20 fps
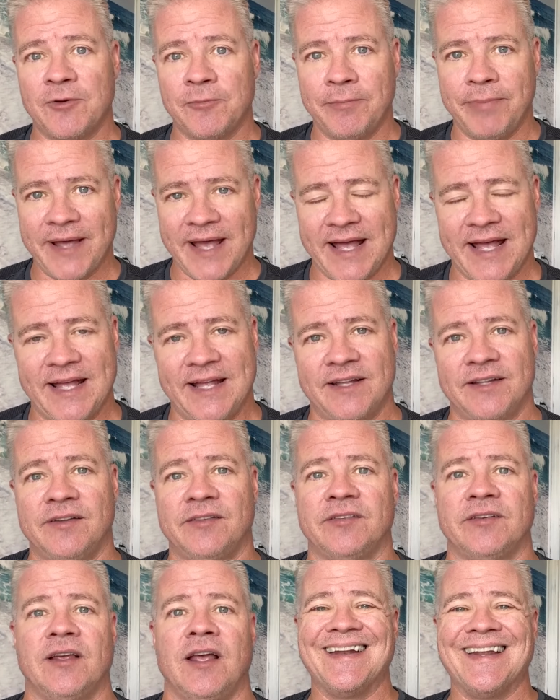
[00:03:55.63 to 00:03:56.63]

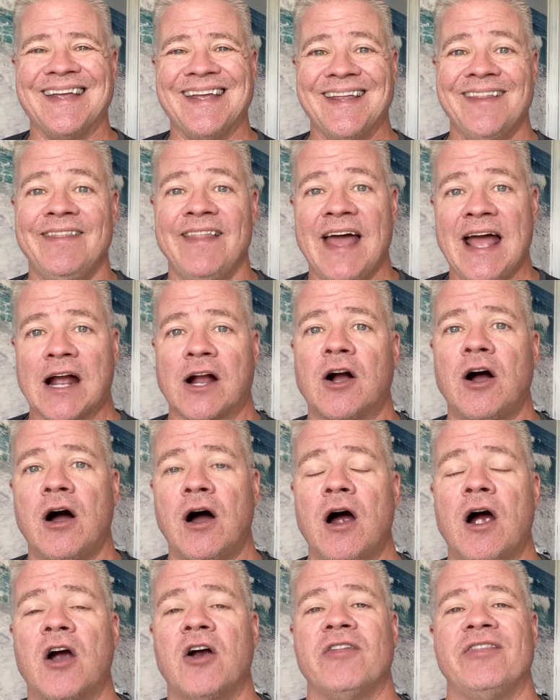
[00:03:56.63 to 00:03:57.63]
beds, in that
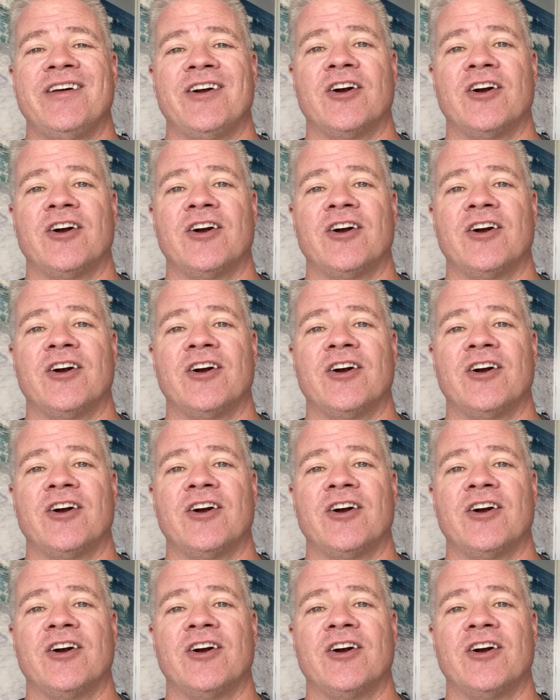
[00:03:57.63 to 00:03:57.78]
car, there